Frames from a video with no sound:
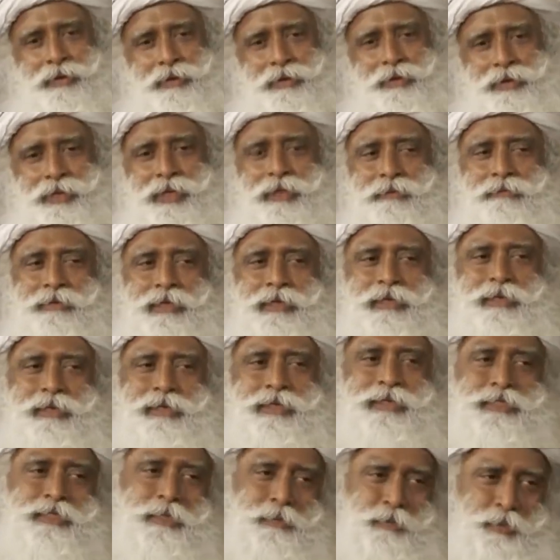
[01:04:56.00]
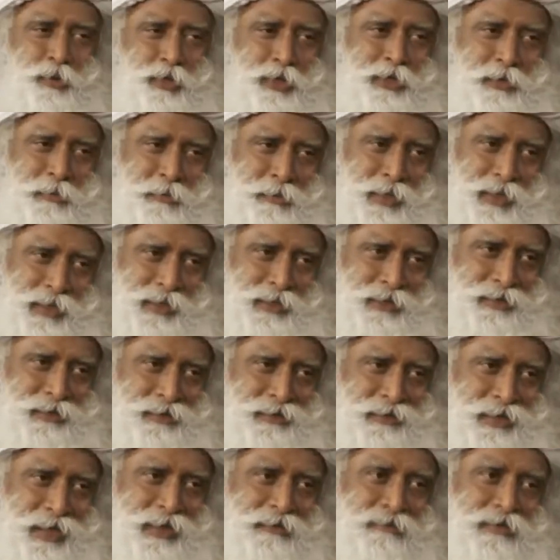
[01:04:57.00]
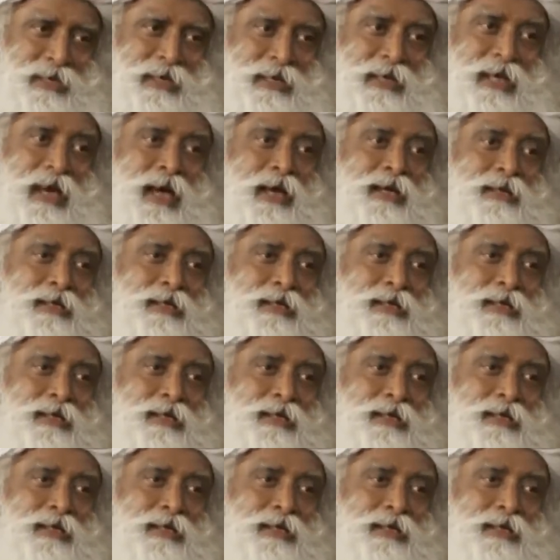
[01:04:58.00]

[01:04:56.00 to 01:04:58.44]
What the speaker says: they will disappoint me. I will die